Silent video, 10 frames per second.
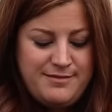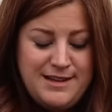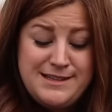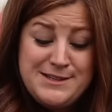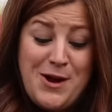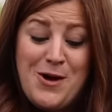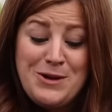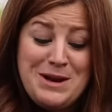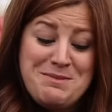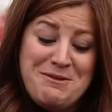this is all
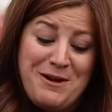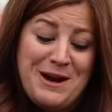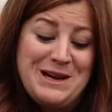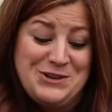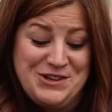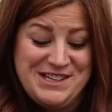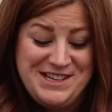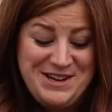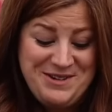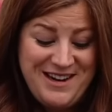gonna be very
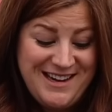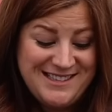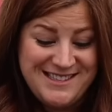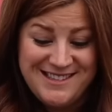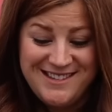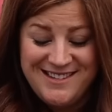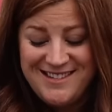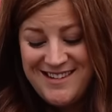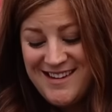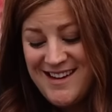interesting, you guys.
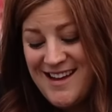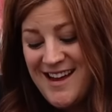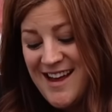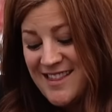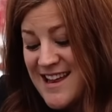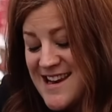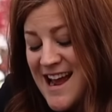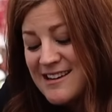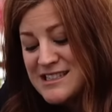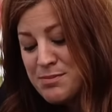The
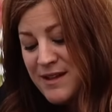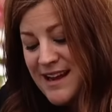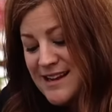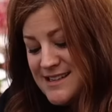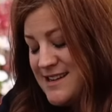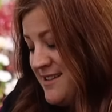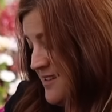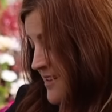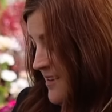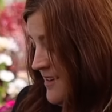next plant
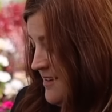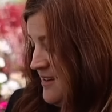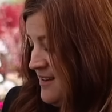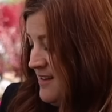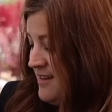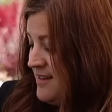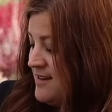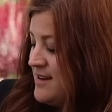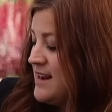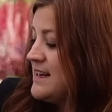
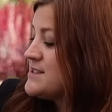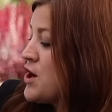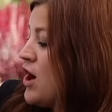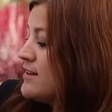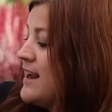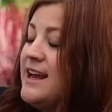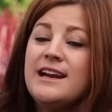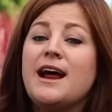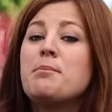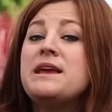is called Heat
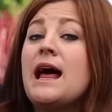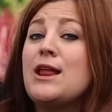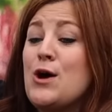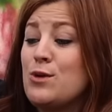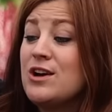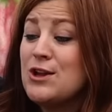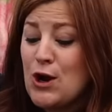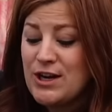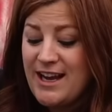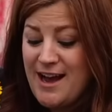it Up Yellow
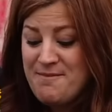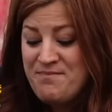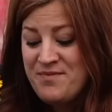Gaillardia.